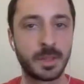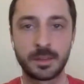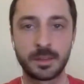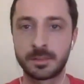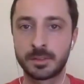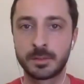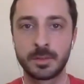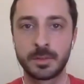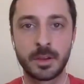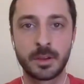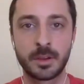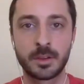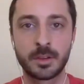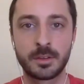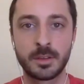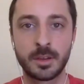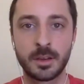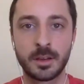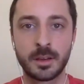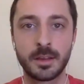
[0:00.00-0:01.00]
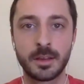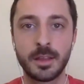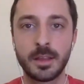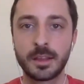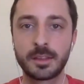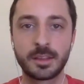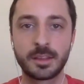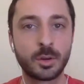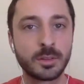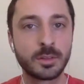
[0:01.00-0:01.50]
That's a very good,
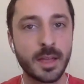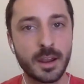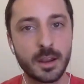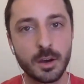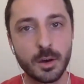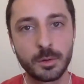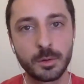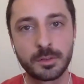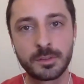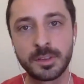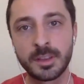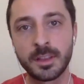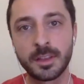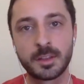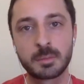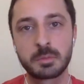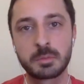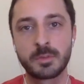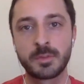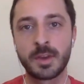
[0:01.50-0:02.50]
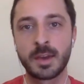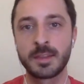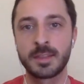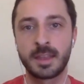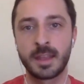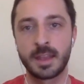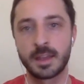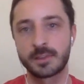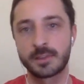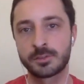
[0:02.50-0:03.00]
because I know a lot of hosts, they like to provide
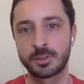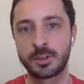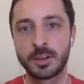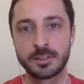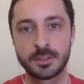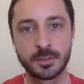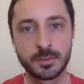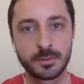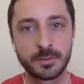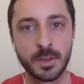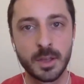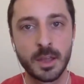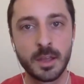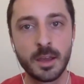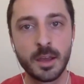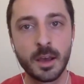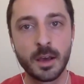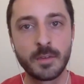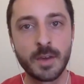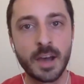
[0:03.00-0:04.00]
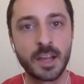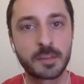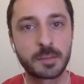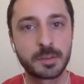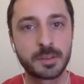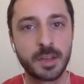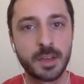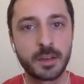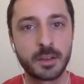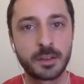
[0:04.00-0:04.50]
that extra touch of
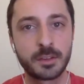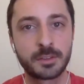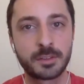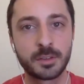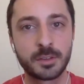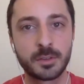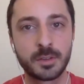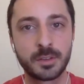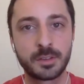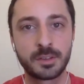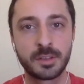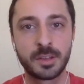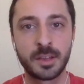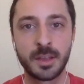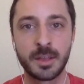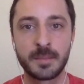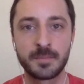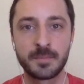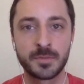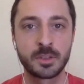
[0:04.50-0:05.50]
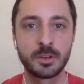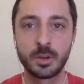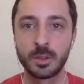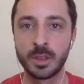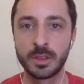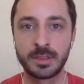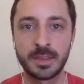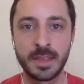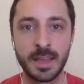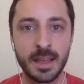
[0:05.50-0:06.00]
hospitality service, and to know
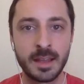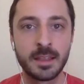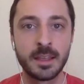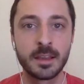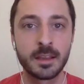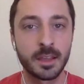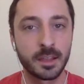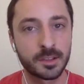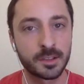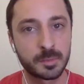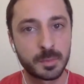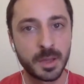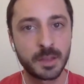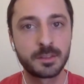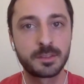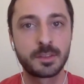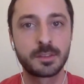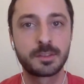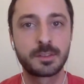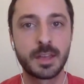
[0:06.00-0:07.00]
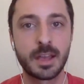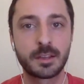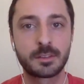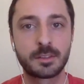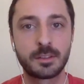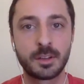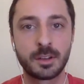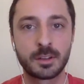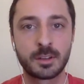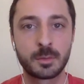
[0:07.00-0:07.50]
that that expense is
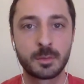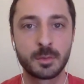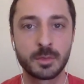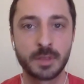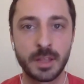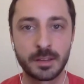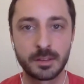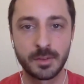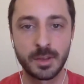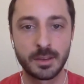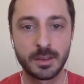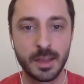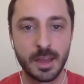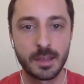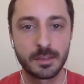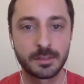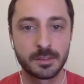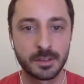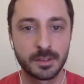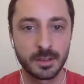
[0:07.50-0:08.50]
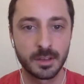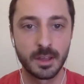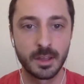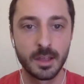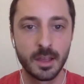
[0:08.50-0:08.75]
tax deductible, that's fantastic.